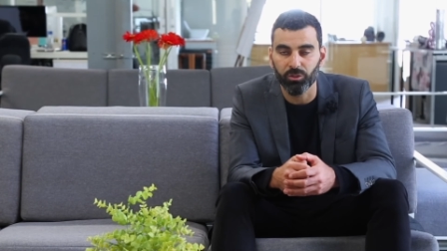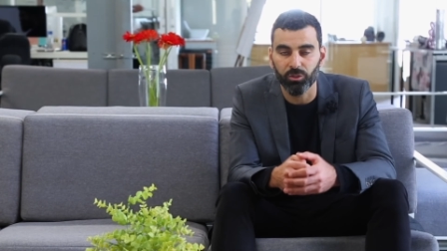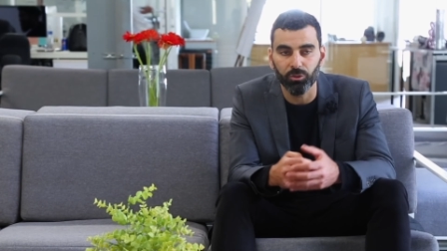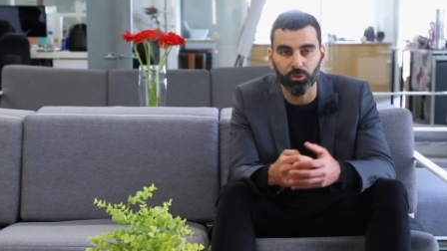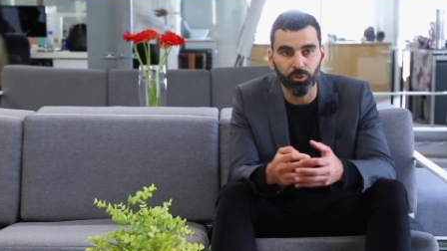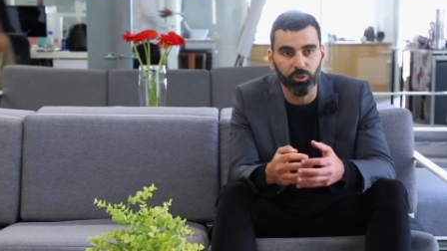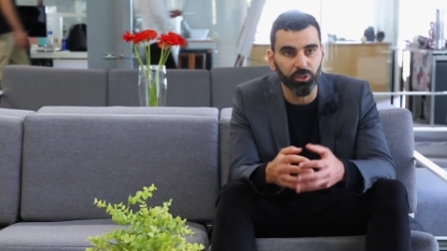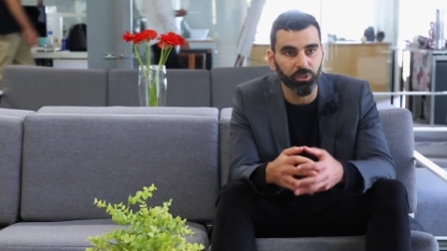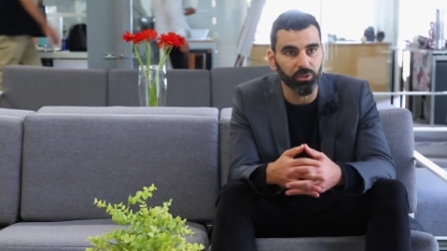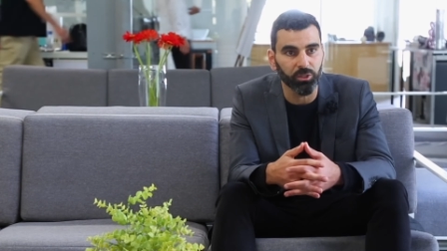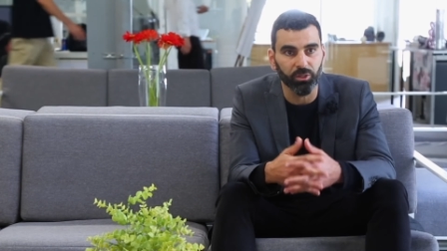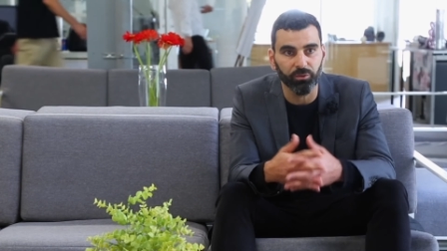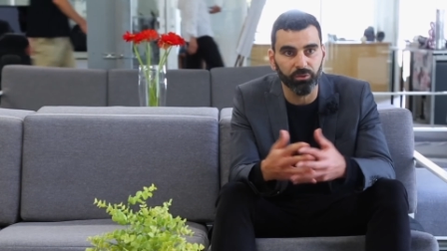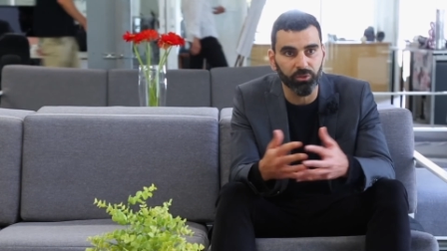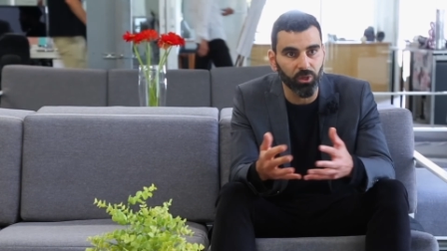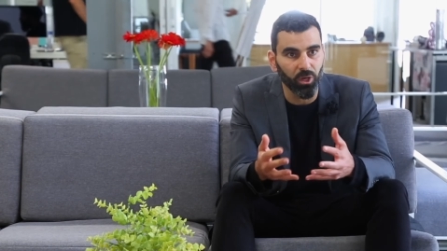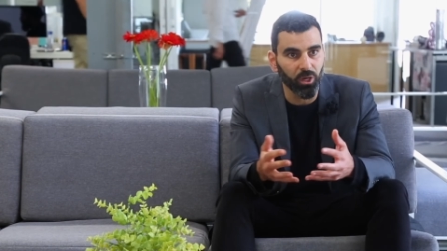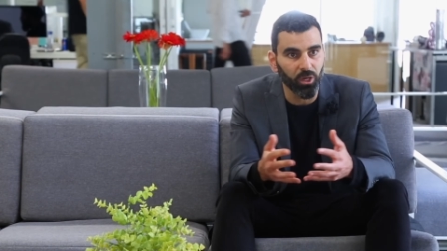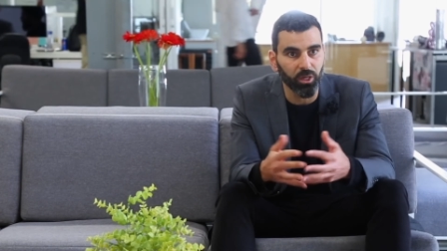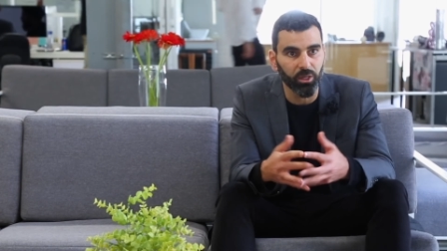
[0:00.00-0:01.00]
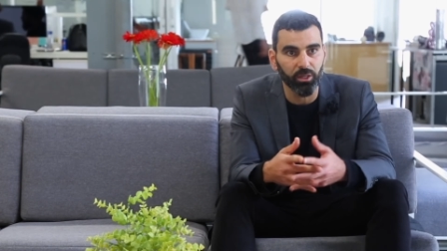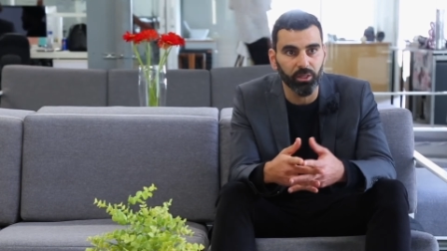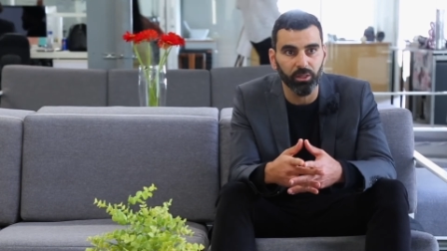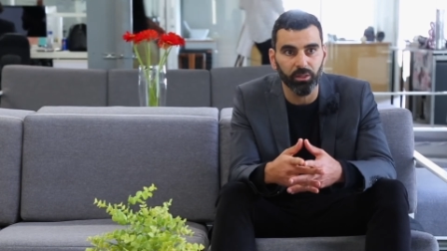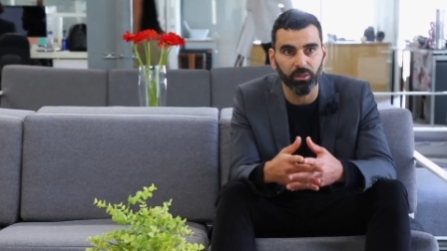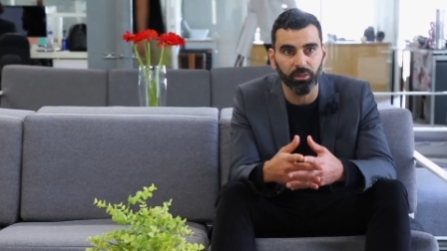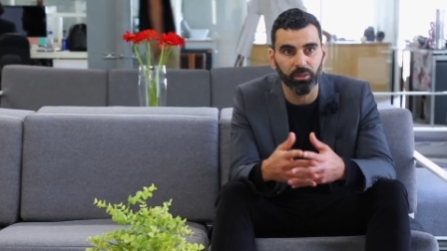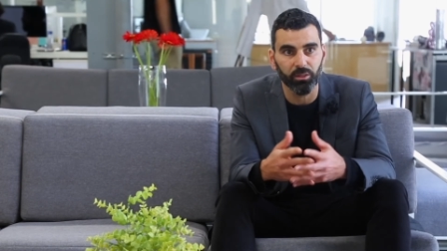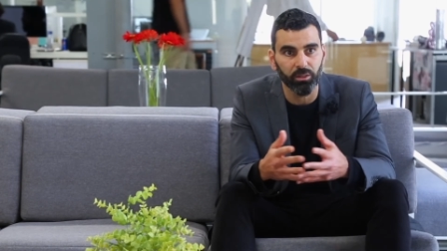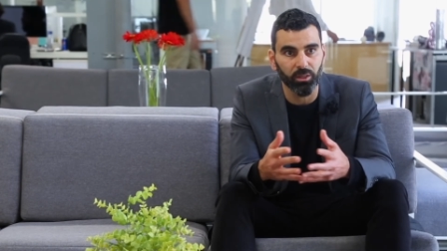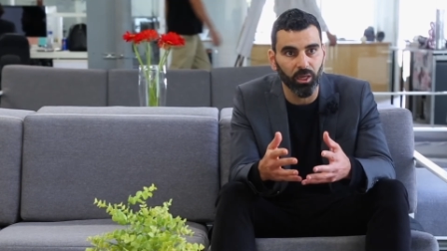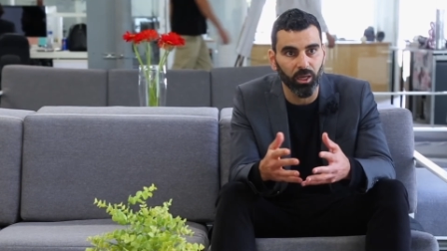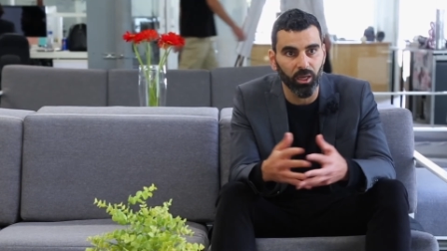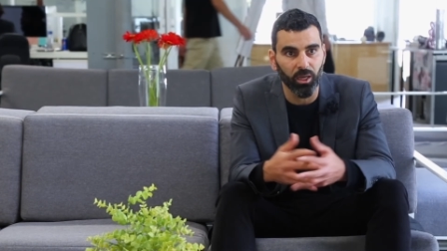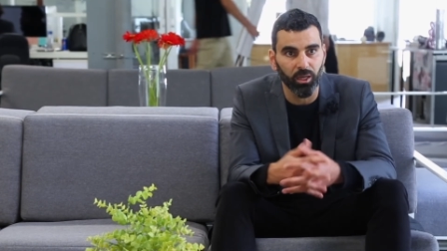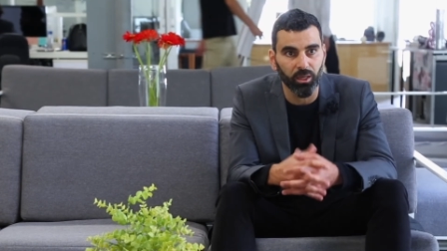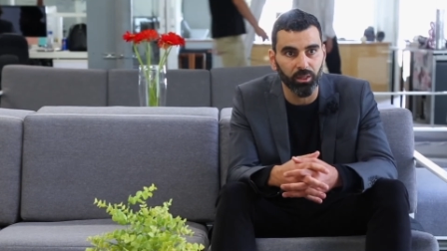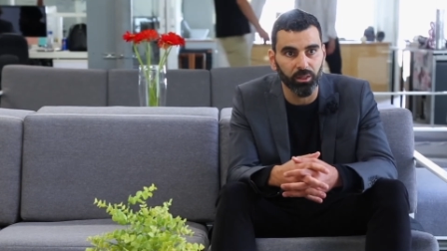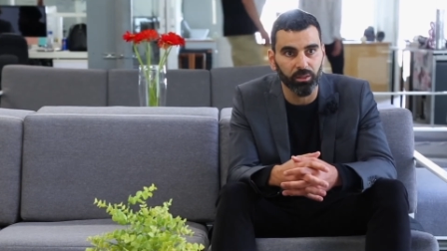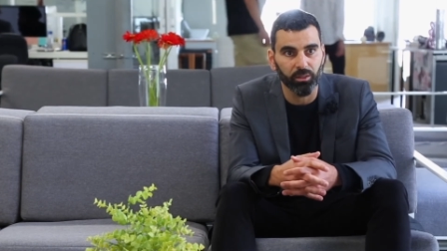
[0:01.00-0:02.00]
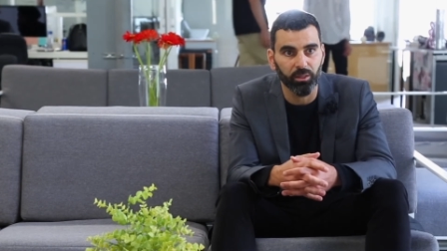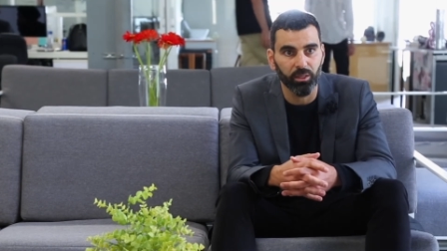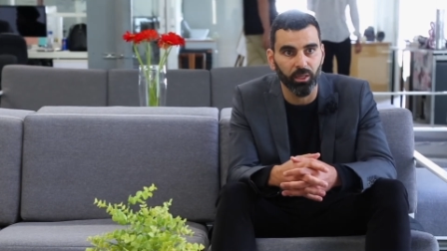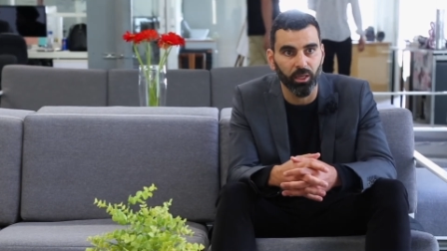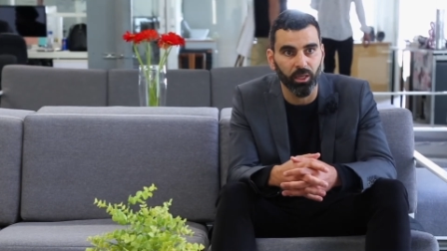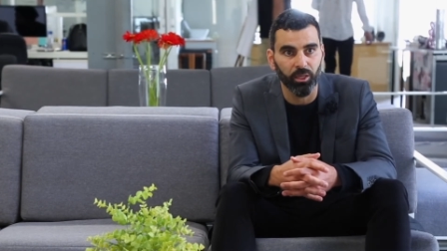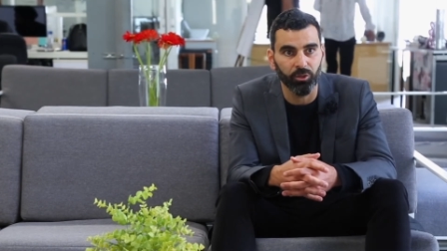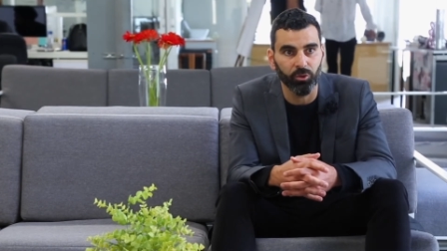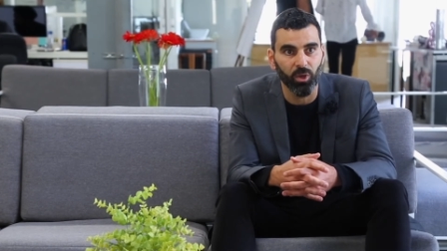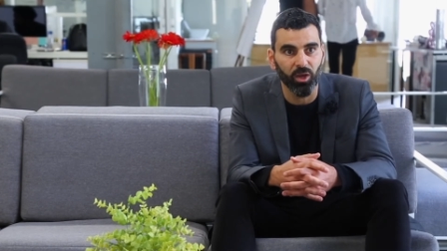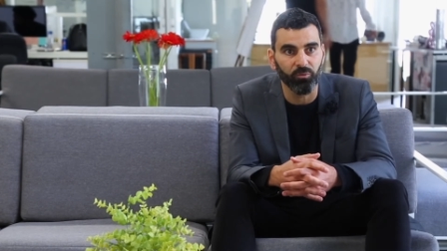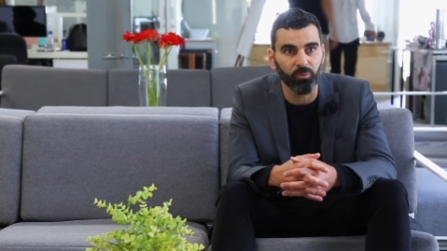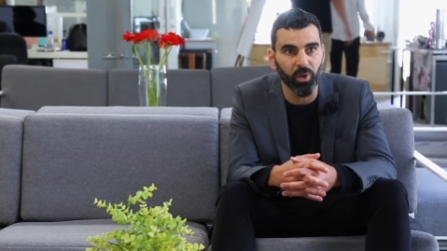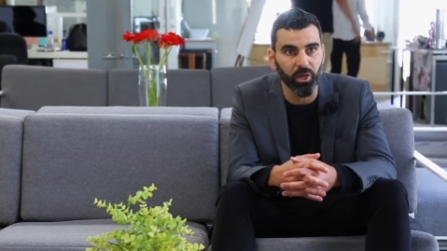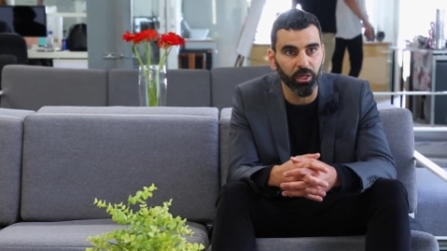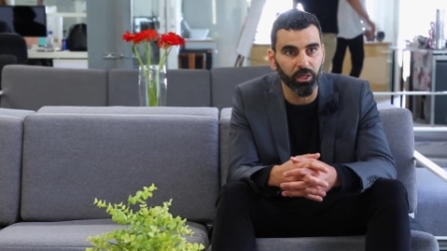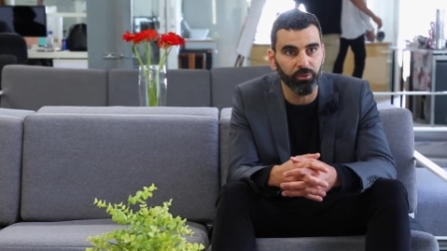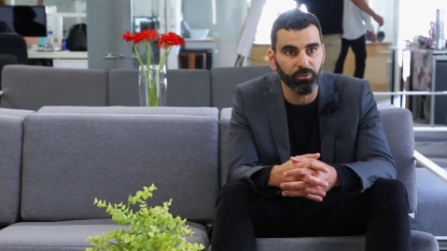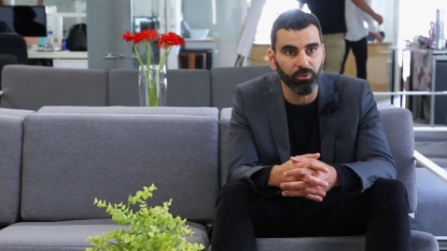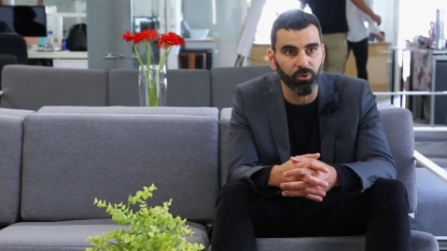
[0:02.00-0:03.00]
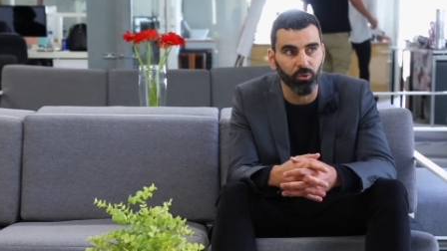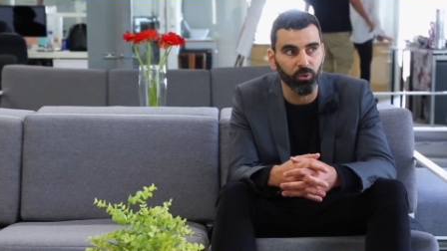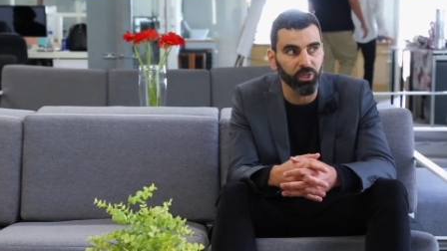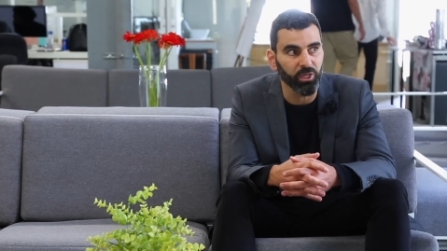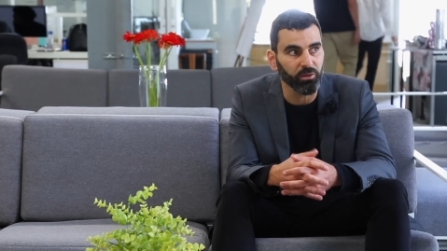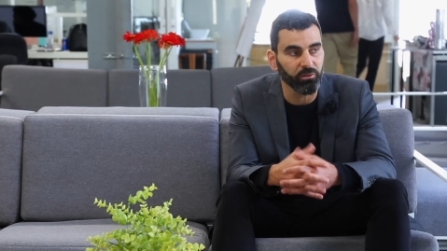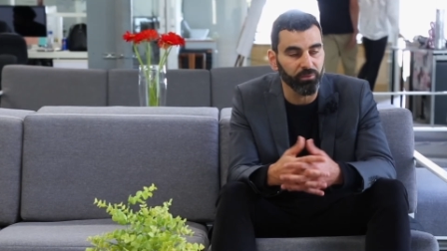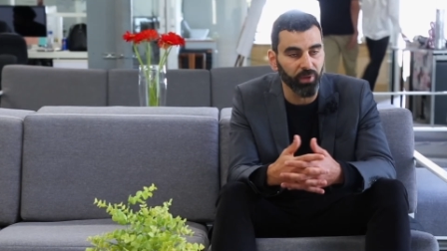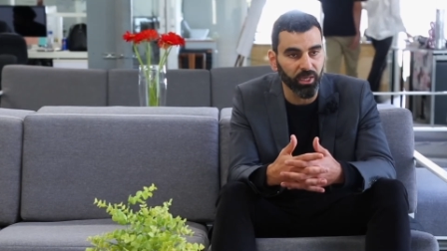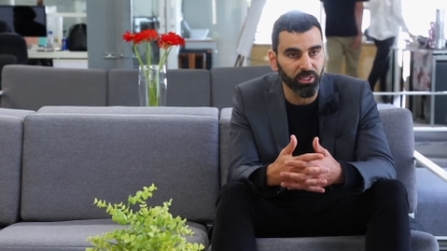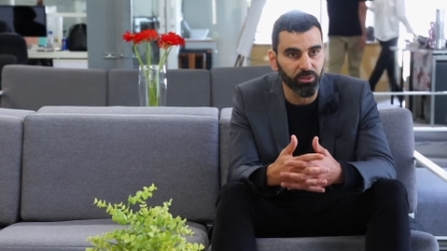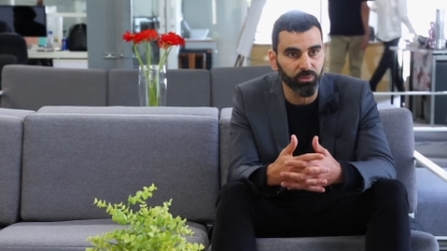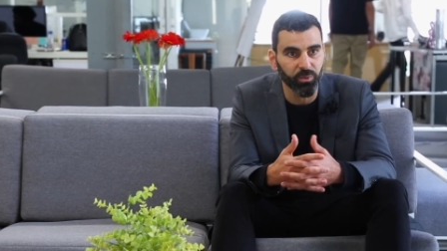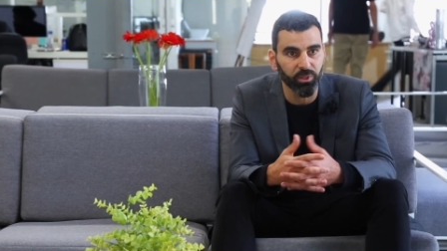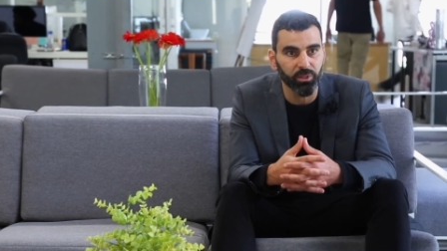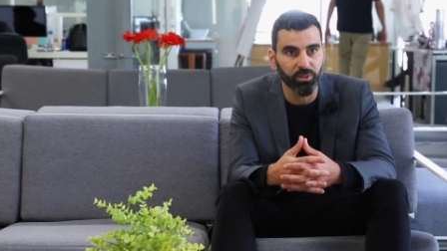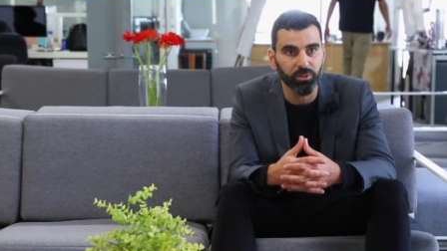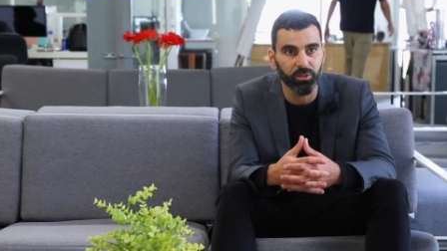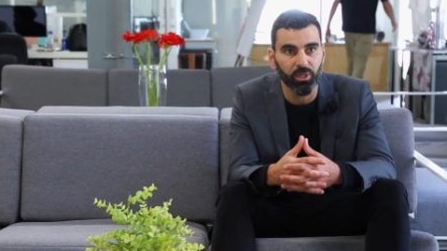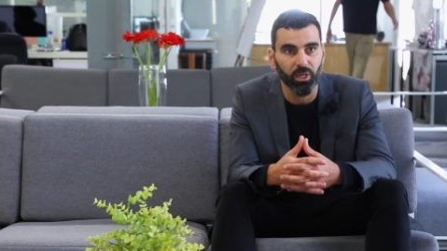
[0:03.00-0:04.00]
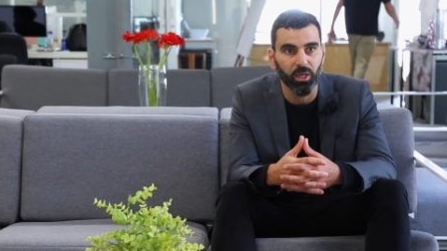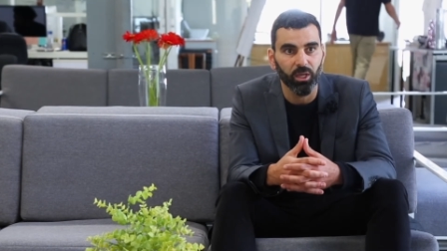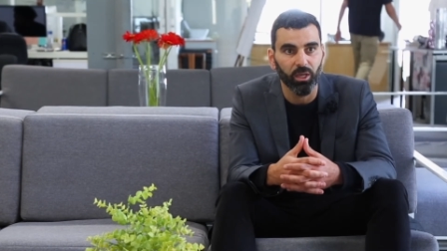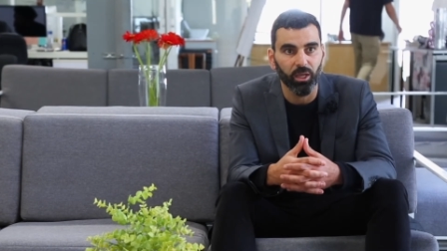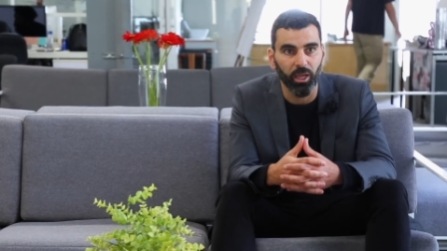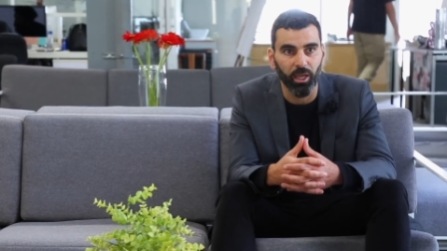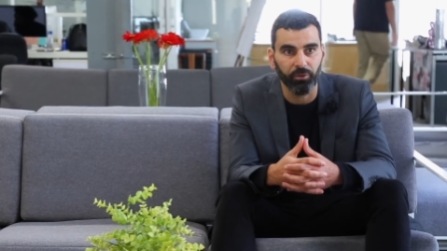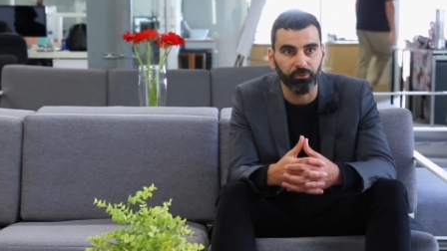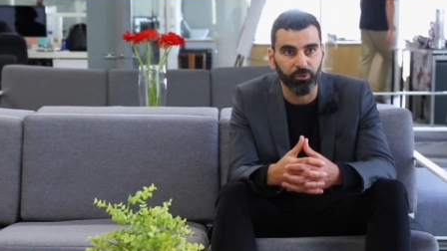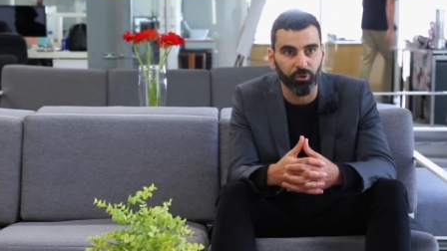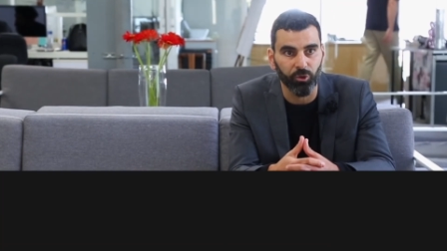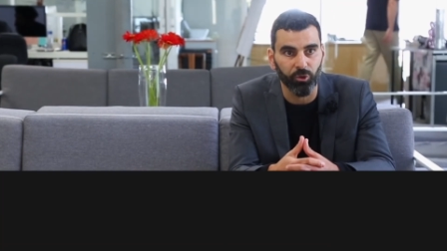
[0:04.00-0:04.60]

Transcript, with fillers: solution lives on and, uh, and you have money for reinvestments and